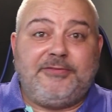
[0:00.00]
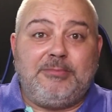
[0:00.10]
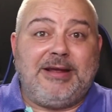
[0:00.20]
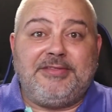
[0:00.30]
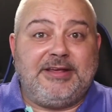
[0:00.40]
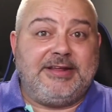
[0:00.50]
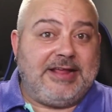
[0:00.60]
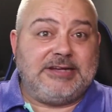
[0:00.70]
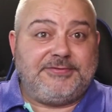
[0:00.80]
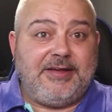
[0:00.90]
of you may think
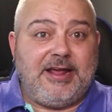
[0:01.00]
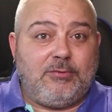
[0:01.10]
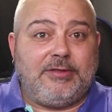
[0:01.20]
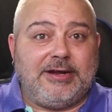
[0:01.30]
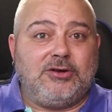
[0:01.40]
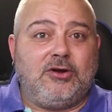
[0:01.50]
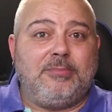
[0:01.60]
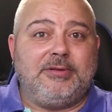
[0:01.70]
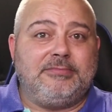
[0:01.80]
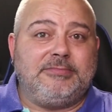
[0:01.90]
that's fair what they
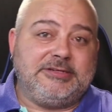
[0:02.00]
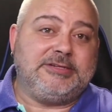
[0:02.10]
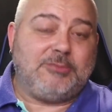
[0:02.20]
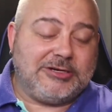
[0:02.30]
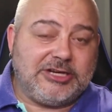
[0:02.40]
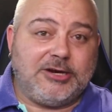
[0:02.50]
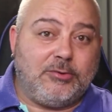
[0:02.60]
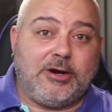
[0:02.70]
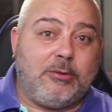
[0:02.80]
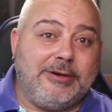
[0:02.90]
got, but this is my
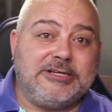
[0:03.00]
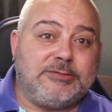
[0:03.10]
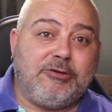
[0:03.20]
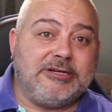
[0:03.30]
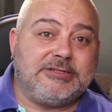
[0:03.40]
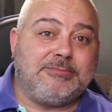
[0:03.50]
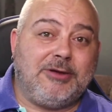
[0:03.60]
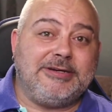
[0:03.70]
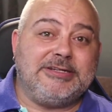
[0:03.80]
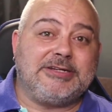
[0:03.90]
channel and I will express
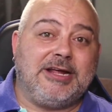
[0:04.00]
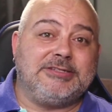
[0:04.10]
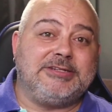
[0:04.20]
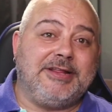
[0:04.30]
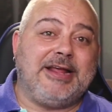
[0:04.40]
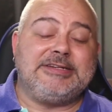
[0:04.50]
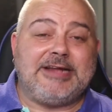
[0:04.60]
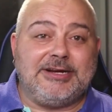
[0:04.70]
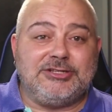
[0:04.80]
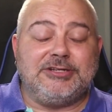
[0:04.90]
my disgust at that
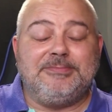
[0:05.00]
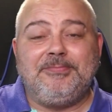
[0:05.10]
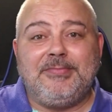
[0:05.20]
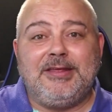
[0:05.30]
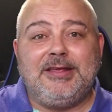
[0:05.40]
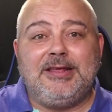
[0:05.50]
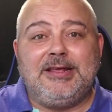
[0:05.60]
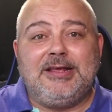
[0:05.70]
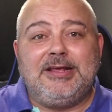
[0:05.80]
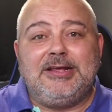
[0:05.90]
sanction.
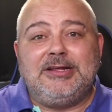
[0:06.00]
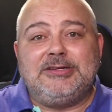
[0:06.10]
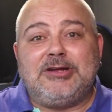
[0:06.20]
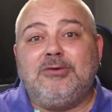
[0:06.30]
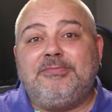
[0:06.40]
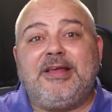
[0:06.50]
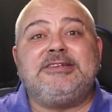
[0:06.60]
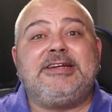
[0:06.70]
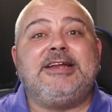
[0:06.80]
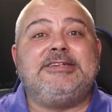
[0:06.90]
So
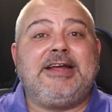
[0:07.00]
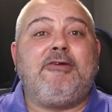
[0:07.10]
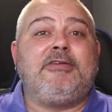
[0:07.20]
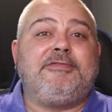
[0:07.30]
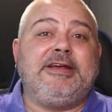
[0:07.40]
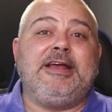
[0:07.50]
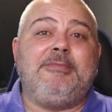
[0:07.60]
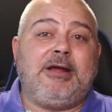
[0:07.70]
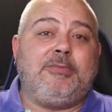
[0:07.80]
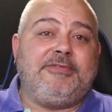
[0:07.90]
thanks again to Gareth for
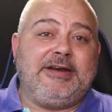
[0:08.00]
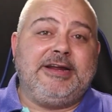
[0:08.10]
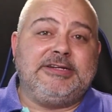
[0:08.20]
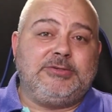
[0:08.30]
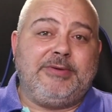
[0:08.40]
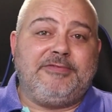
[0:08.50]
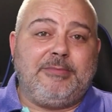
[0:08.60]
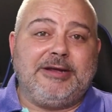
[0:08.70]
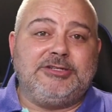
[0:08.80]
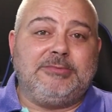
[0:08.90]
hitting me up with the link to
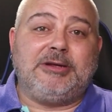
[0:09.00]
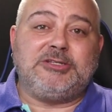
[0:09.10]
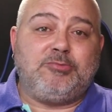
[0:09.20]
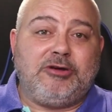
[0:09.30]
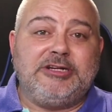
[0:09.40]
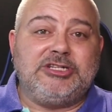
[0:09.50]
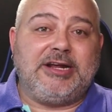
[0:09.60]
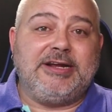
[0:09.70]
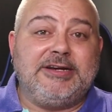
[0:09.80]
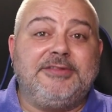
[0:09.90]
information. Much
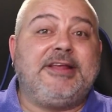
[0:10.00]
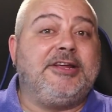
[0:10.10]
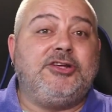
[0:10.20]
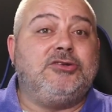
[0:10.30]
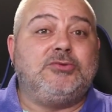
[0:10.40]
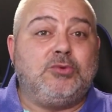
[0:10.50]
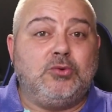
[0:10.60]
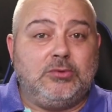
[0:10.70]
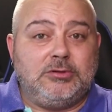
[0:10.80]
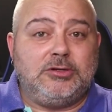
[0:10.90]
appreciated. And thank you to
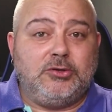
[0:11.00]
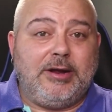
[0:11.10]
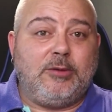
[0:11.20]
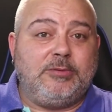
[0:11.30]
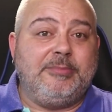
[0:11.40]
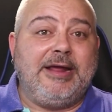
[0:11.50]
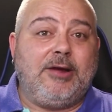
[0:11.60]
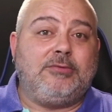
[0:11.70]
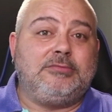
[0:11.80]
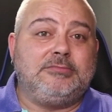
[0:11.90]
all who helped me
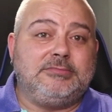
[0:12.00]
out.